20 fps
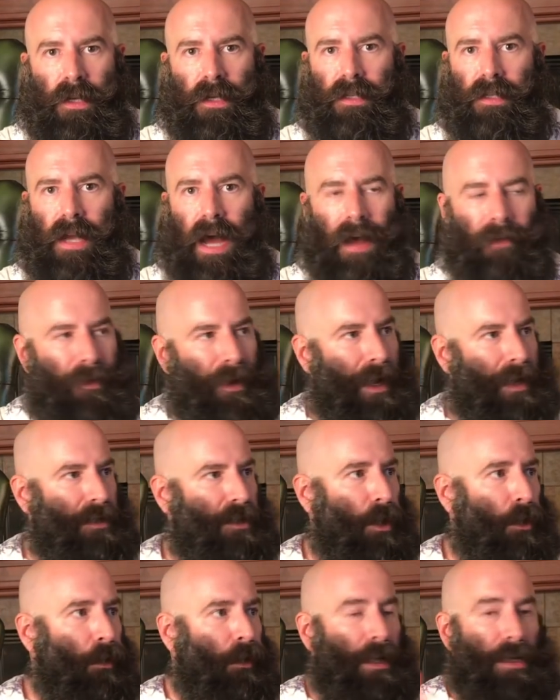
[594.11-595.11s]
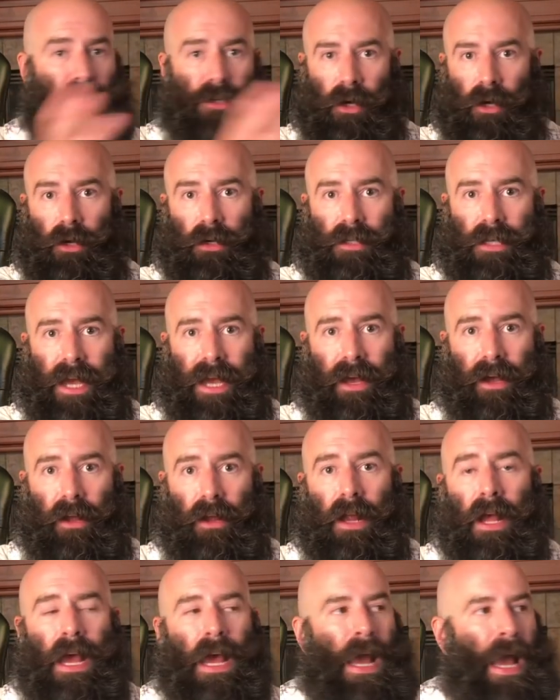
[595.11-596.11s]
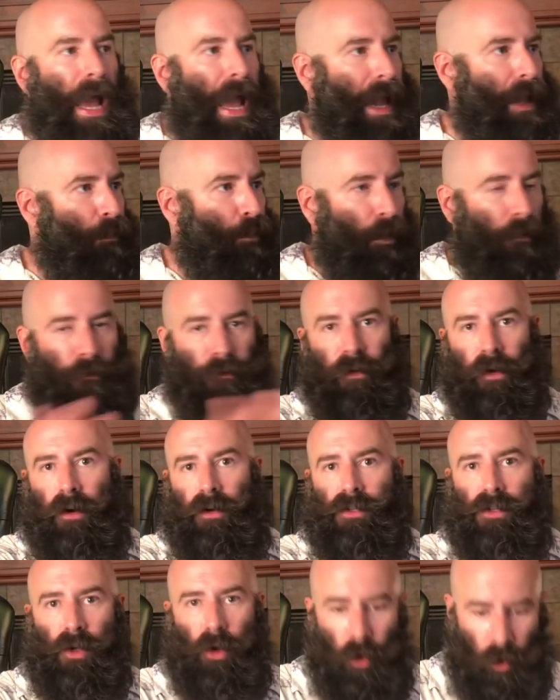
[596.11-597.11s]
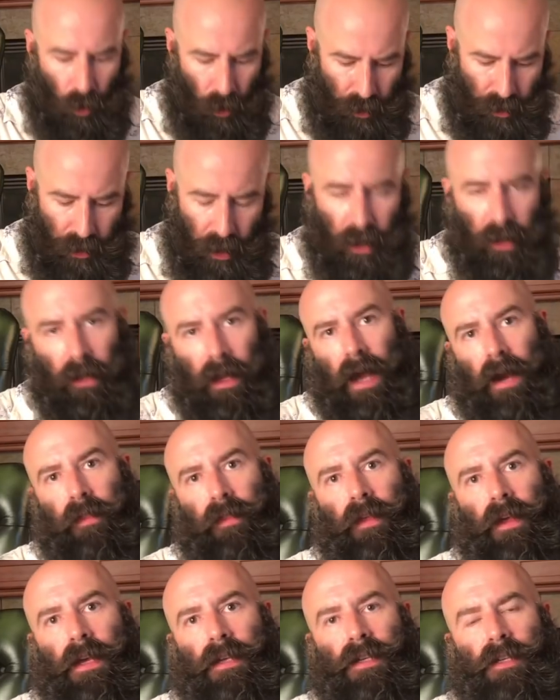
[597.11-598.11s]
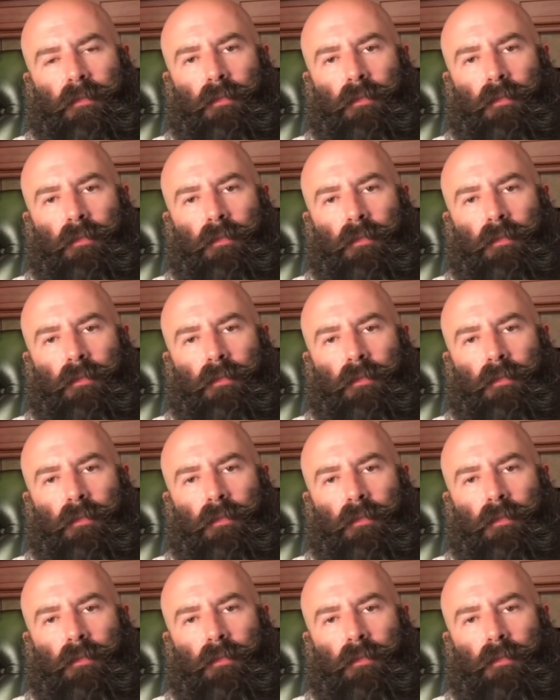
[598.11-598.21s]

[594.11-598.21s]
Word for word: And it's not that I totally turn tail and reverse course on a lot of things.